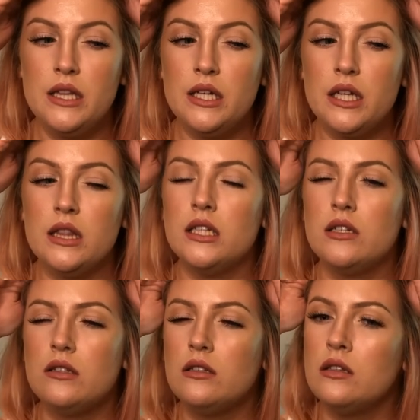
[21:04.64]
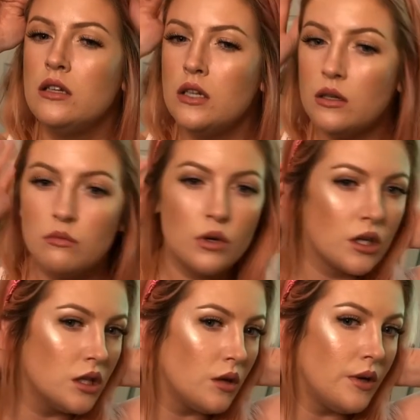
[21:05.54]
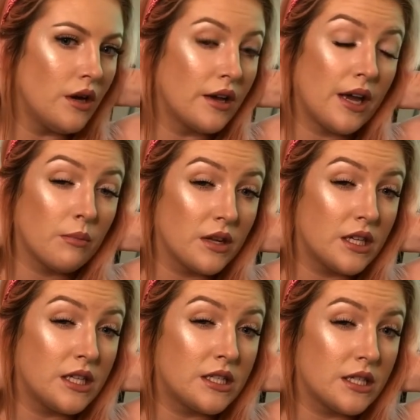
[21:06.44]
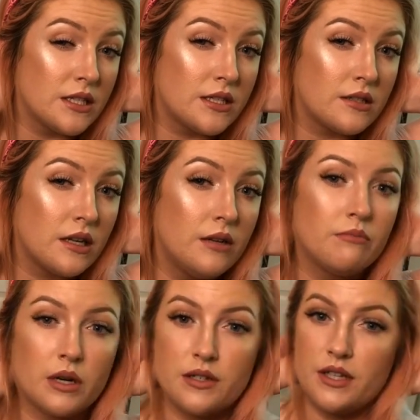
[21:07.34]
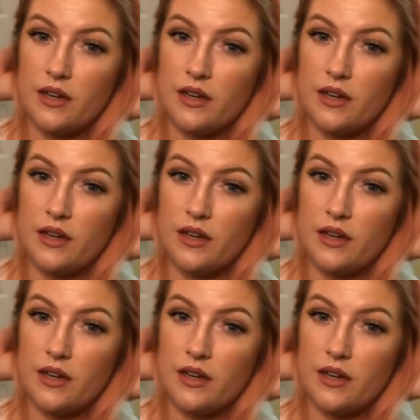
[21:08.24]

look a little more glowy on camera than it does in person.